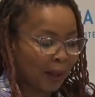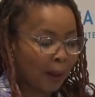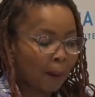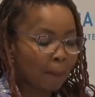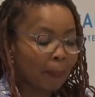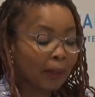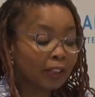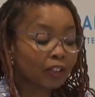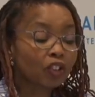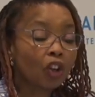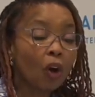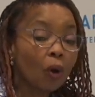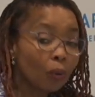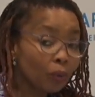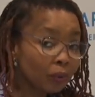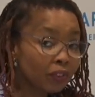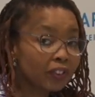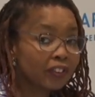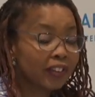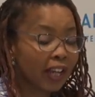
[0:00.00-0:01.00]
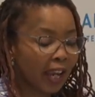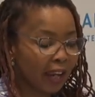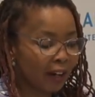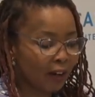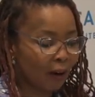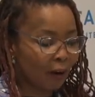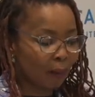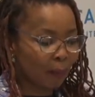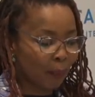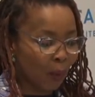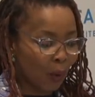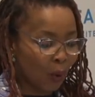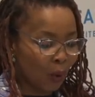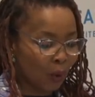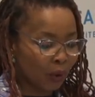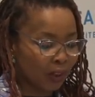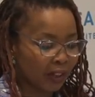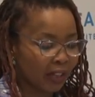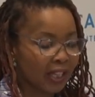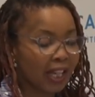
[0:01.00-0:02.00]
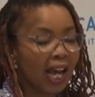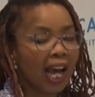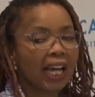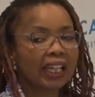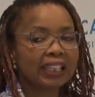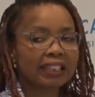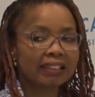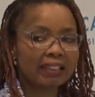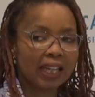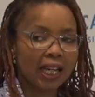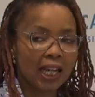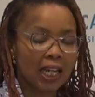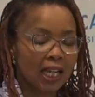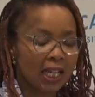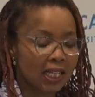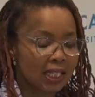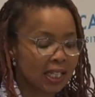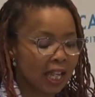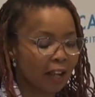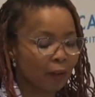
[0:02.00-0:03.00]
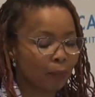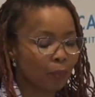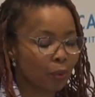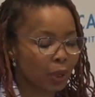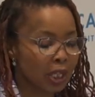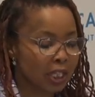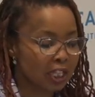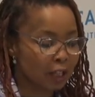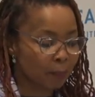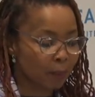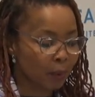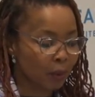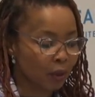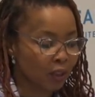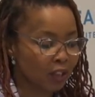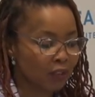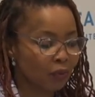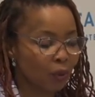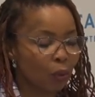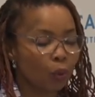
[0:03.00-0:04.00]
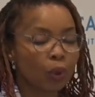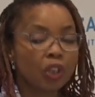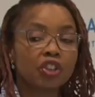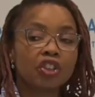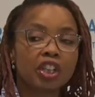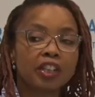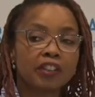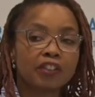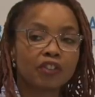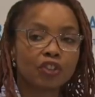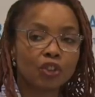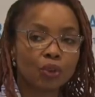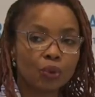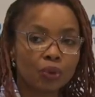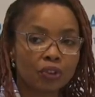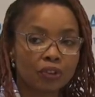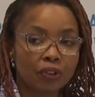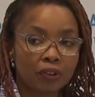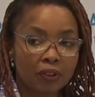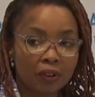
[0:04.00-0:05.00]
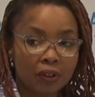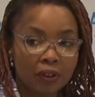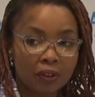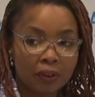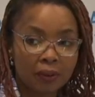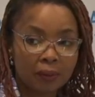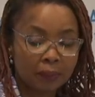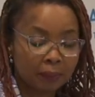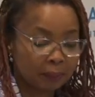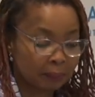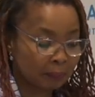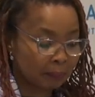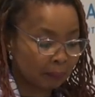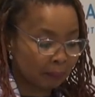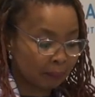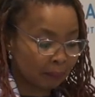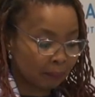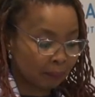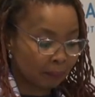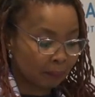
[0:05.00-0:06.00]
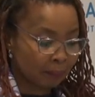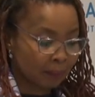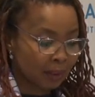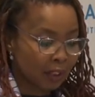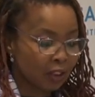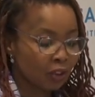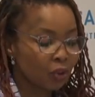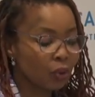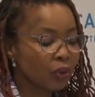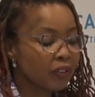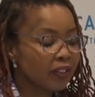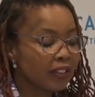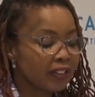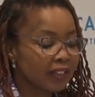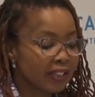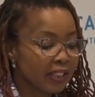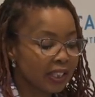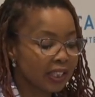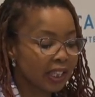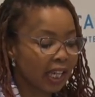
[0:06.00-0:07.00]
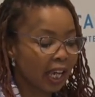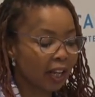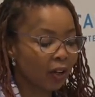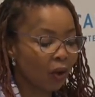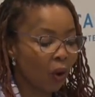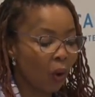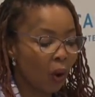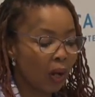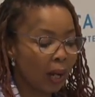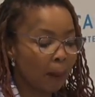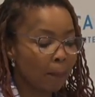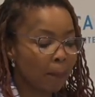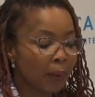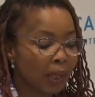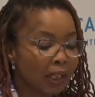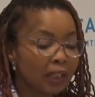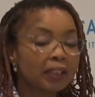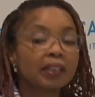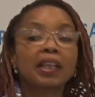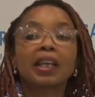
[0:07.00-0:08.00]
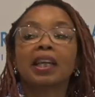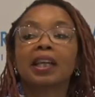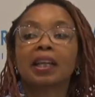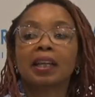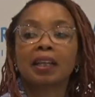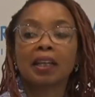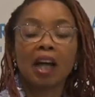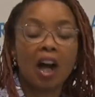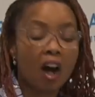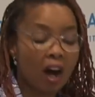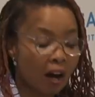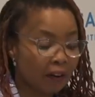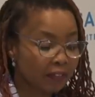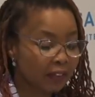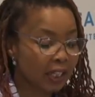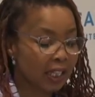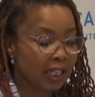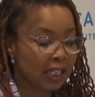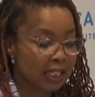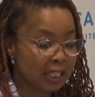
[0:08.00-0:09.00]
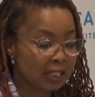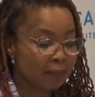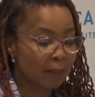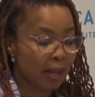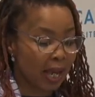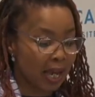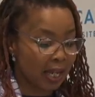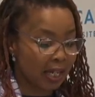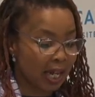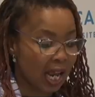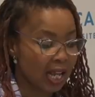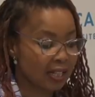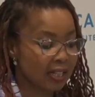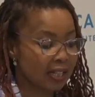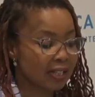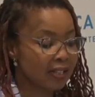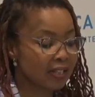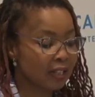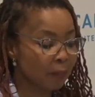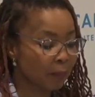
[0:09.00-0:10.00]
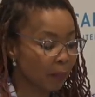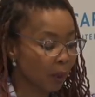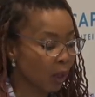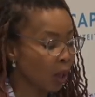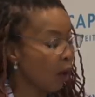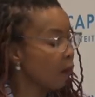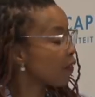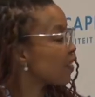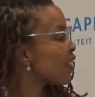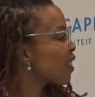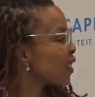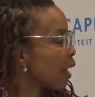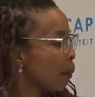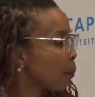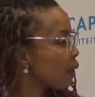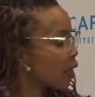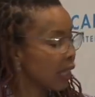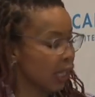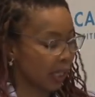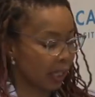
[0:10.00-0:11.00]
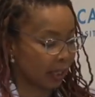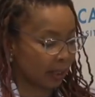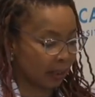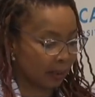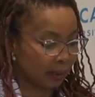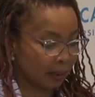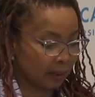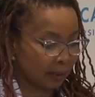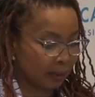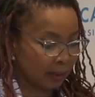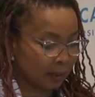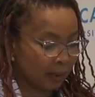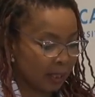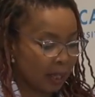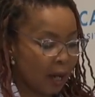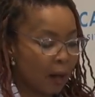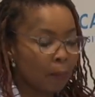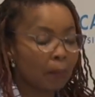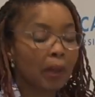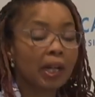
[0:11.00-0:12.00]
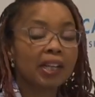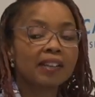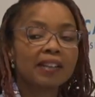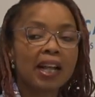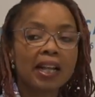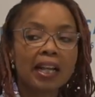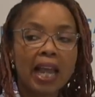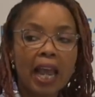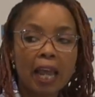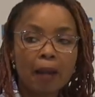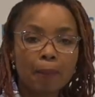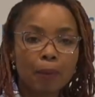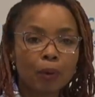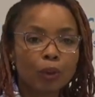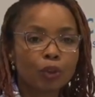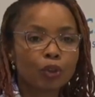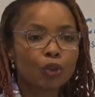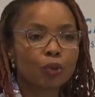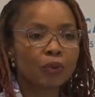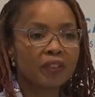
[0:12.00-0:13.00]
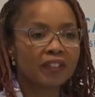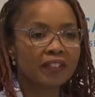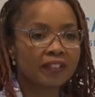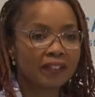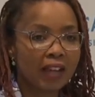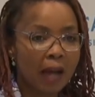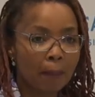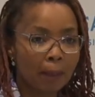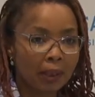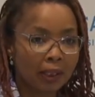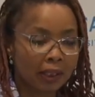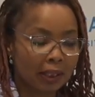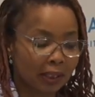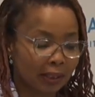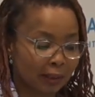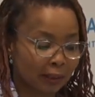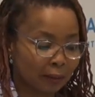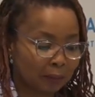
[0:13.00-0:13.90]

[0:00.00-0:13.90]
But don't take on board the ideas and principles for which he stood. UCT can call a building after this man as a symbol of something, but is unable to stomach